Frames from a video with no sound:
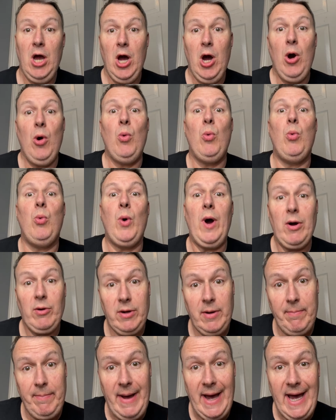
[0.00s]

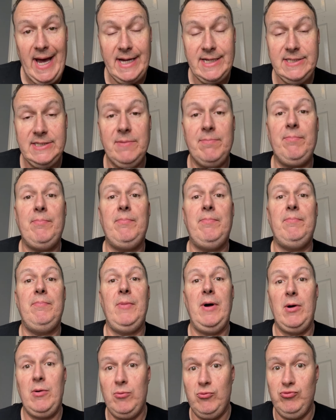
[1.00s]
Welcome back to
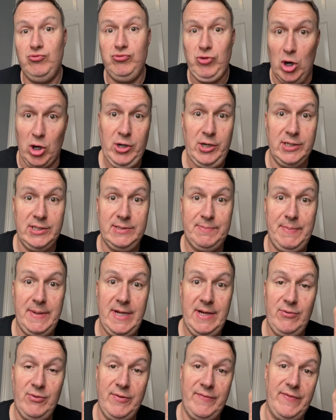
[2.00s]
Rocker's
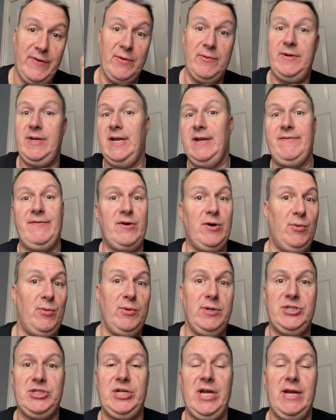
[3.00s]
Beer Review. Nearly forgot
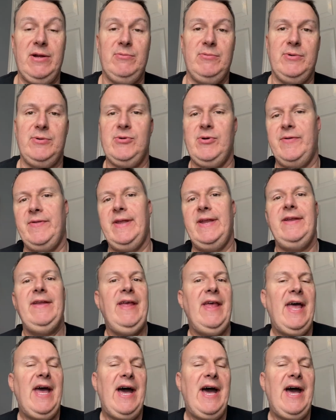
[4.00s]
which channel we were on then.